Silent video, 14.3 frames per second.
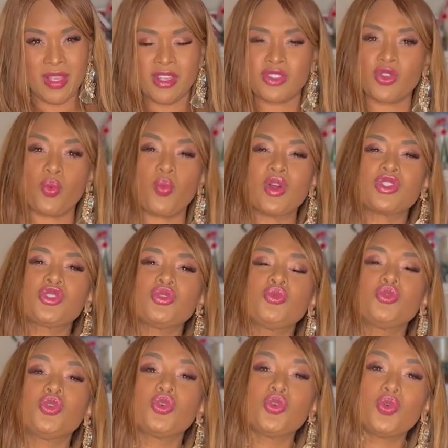So what you
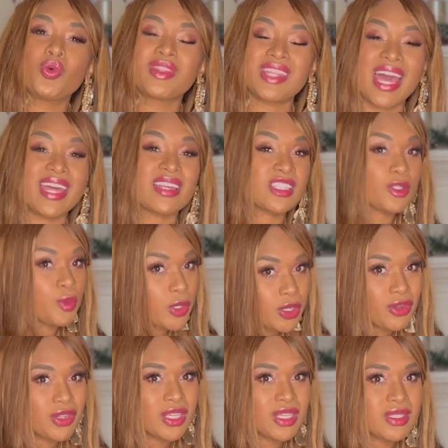do with that
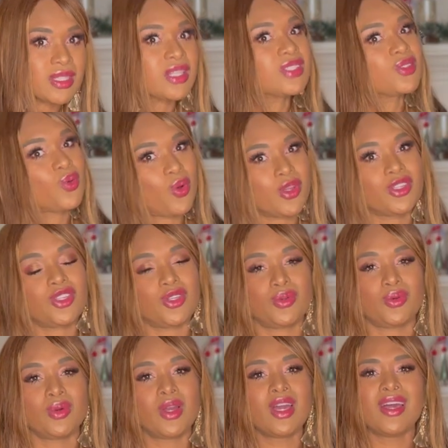experience is on you.